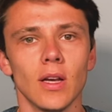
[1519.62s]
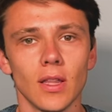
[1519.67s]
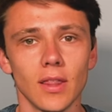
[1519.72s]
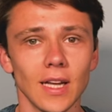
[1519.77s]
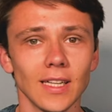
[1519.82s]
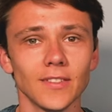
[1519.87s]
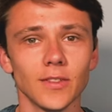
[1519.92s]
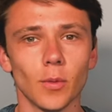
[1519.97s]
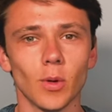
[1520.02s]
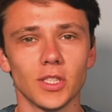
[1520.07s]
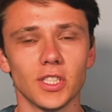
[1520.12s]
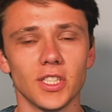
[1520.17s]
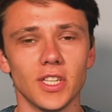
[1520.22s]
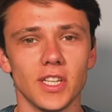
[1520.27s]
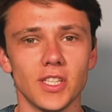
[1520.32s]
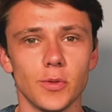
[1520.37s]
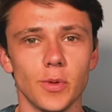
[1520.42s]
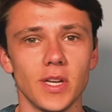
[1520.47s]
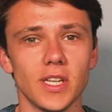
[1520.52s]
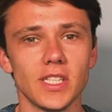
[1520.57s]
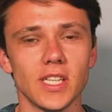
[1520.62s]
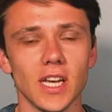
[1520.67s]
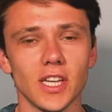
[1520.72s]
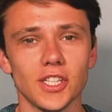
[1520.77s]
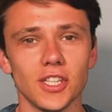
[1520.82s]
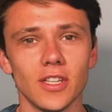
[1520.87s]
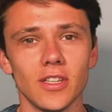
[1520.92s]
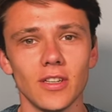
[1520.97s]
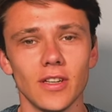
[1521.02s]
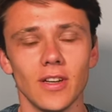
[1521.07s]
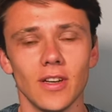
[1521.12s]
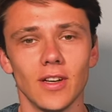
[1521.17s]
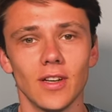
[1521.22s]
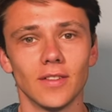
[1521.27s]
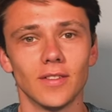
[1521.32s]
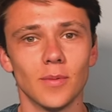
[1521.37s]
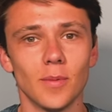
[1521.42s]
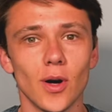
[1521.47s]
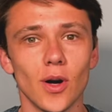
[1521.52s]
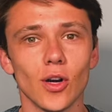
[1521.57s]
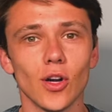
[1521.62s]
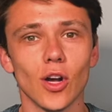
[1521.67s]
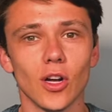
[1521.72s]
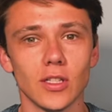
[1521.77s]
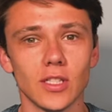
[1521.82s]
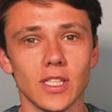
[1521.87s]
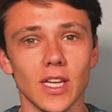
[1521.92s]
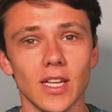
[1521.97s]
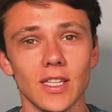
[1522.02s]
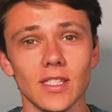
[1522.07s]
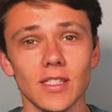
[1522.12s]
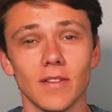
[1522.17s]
Thanks for watching this week's session. For more content,